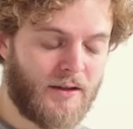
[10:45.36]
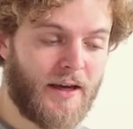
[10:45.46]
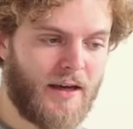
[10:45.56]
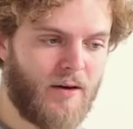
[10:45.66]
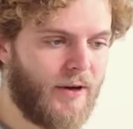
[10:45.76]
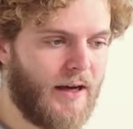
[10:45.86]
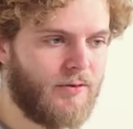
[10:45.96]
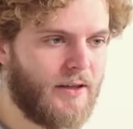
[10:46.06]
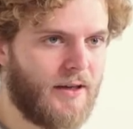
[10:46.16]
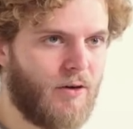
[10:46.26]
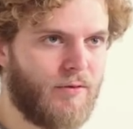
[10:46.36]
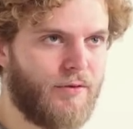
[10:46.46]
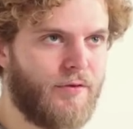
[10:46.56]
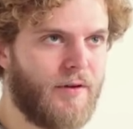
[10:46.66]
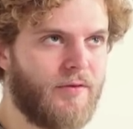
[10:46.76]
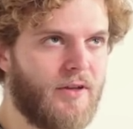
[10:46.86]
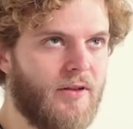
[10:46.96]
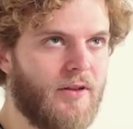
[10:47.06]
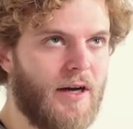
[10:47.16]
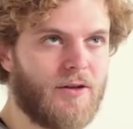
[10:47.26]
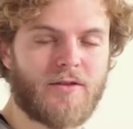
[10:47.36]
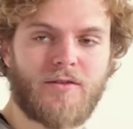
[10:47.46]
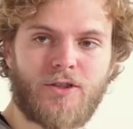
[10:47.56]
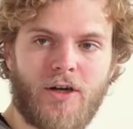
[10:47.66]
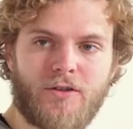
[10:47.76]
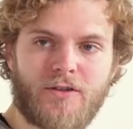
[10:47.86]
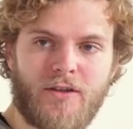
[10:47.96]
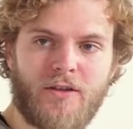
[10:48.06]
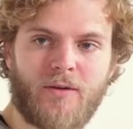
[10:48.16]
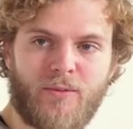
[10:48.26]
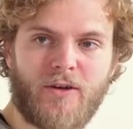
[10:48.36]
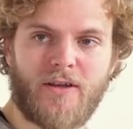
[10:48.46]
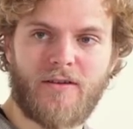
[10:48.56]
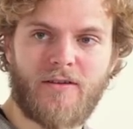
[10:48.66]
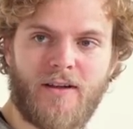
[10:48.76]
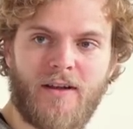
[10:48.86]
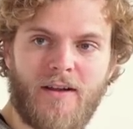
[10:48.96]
Yeah, we have like over fifty thousand chargers in Europe already. Wow.